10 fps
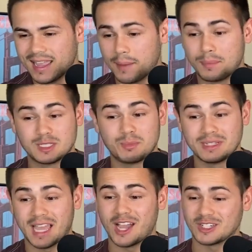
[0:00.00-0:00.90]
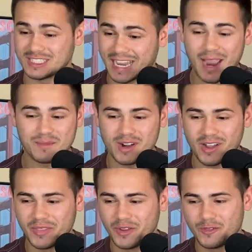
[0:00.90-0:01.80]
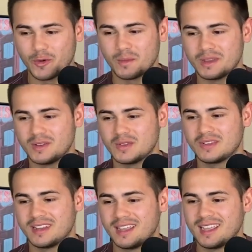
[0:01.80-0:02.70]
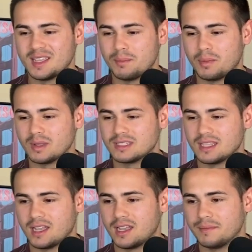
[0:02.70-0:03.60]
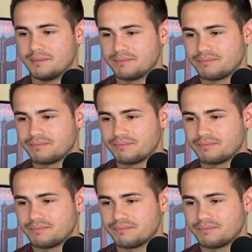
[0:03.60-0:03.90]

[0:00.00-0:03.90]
and puts Mateusz Gamrot on there for me, dude. He puts Kylie